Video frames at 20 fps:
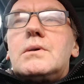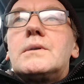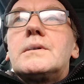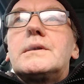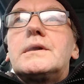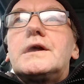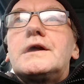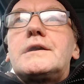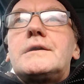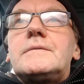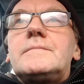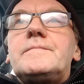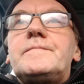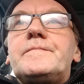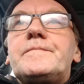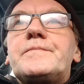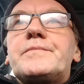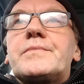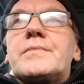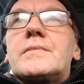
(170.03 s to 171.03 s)
Yeah,
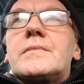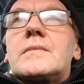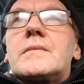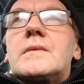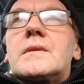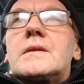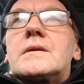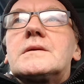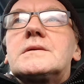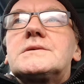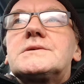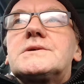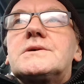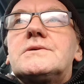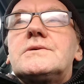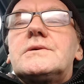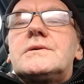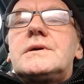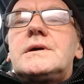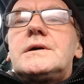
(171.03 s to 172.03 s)

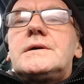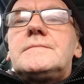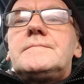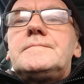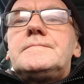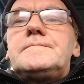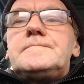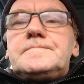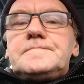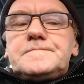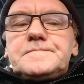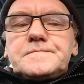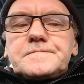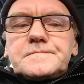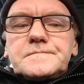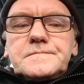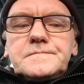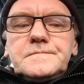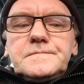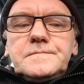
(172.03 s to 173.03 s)
so,
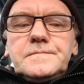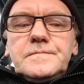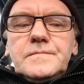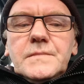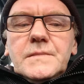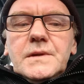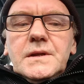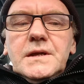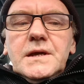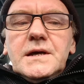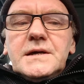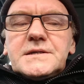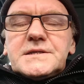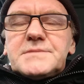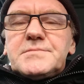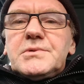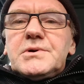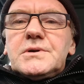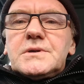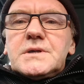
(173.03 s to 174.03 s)

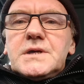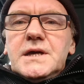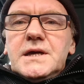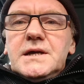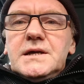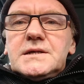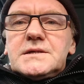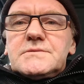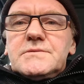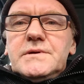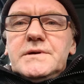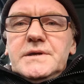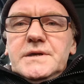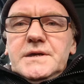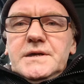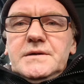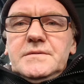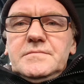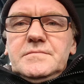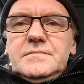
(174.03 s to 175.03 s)
Smoke King is where
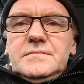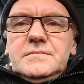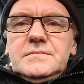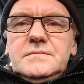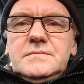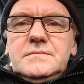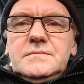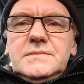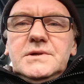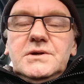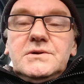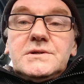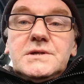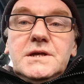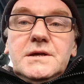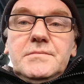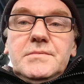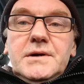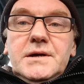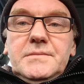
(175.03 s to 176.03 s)
I
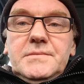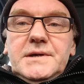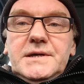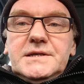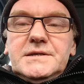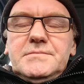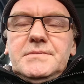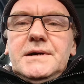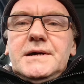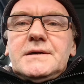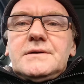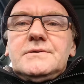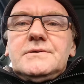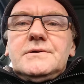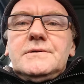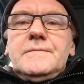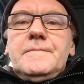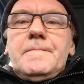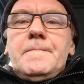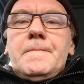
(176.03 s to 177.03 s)
usually buy my tobacco,
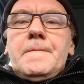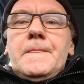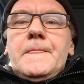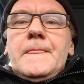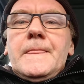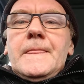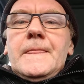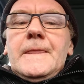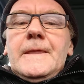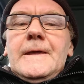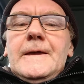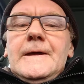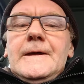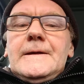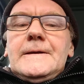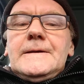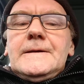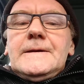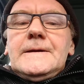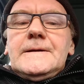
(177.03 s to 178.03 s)

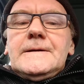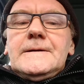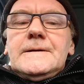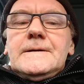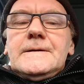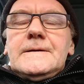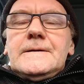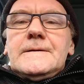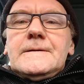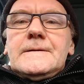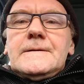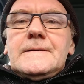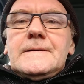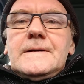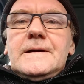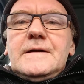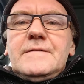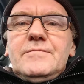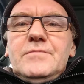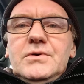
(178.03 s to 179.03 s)
and
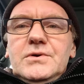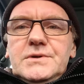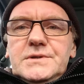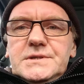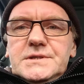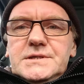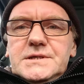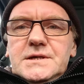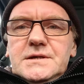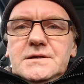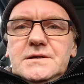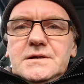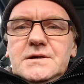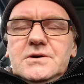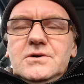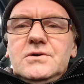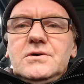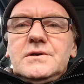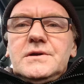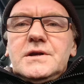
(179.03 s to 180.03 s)
I bought a
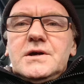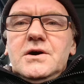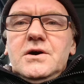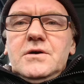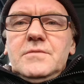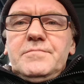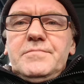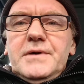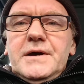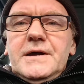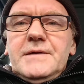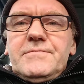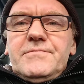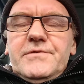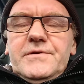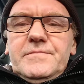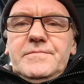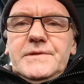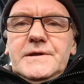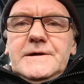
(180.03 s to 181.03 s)
corn cob pipe
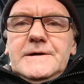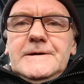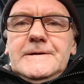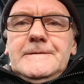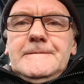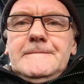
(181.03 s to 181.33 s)
from there,